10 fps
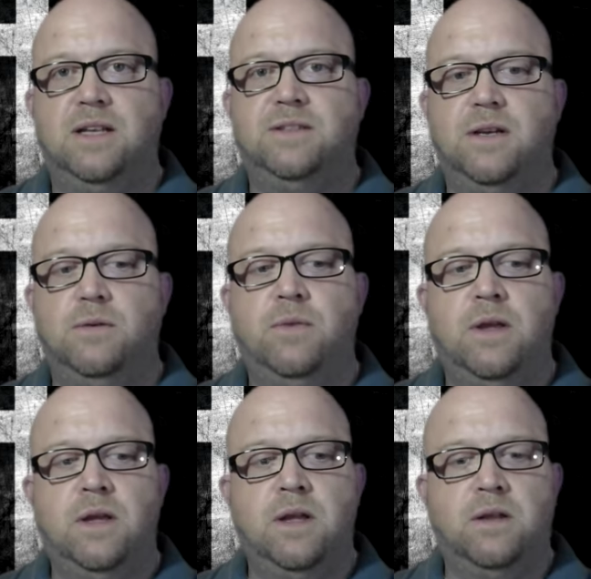So,
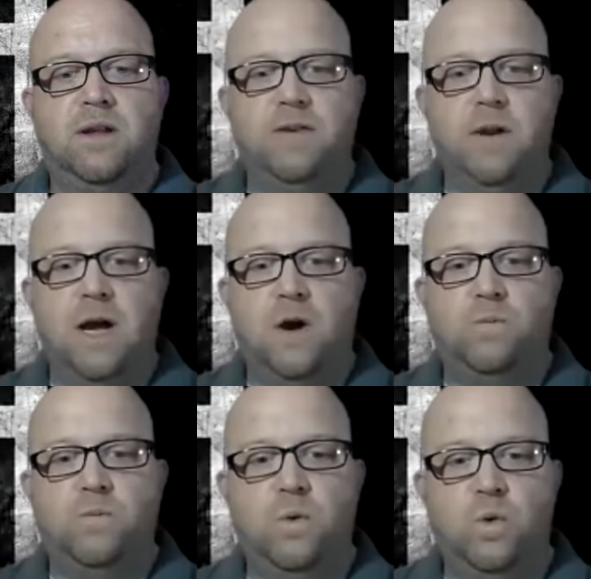love
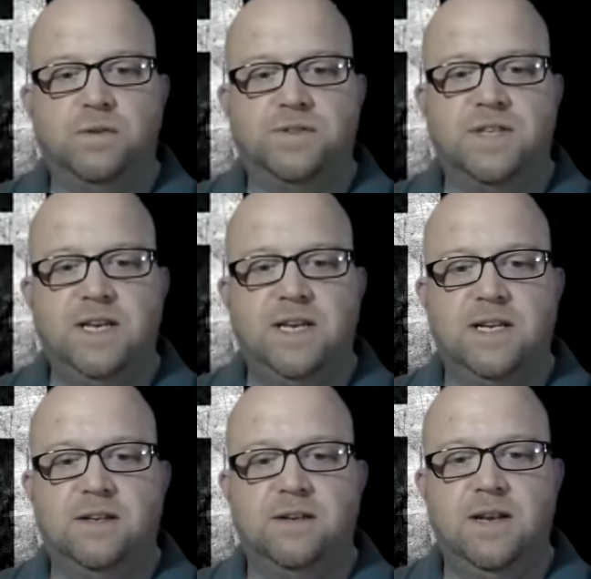y'all. We'll see you
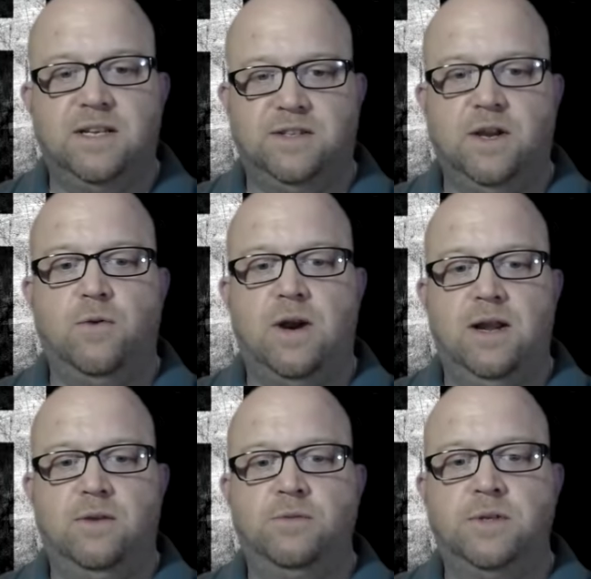next go
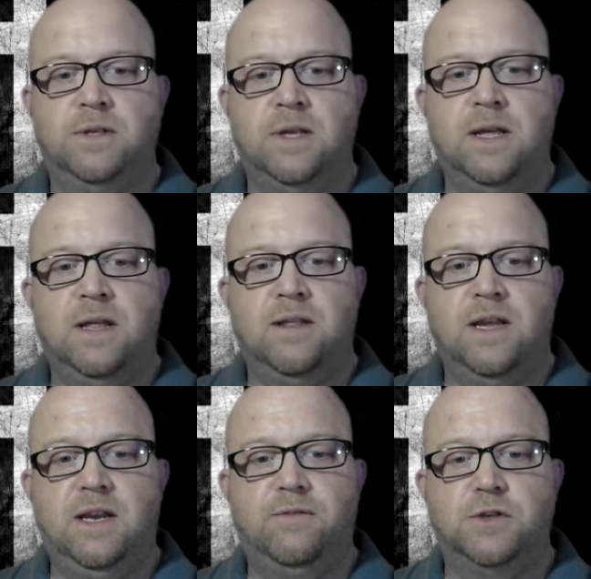round.
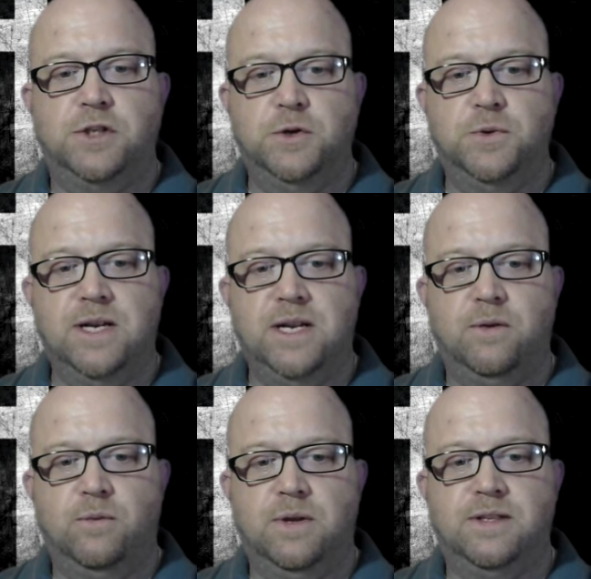Thank you for tuning in
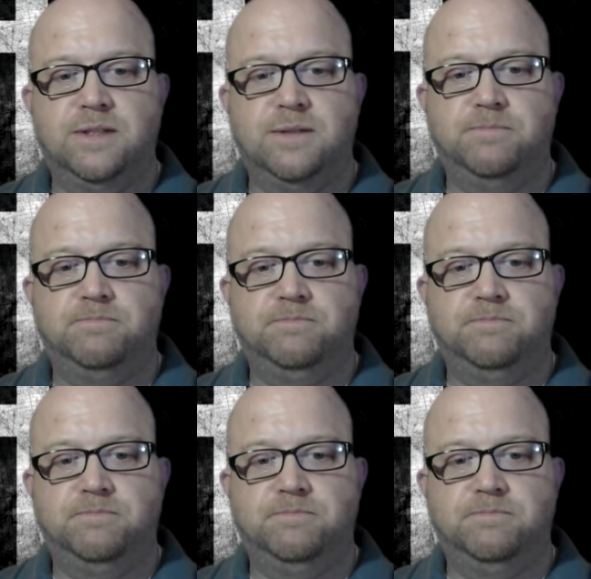with us.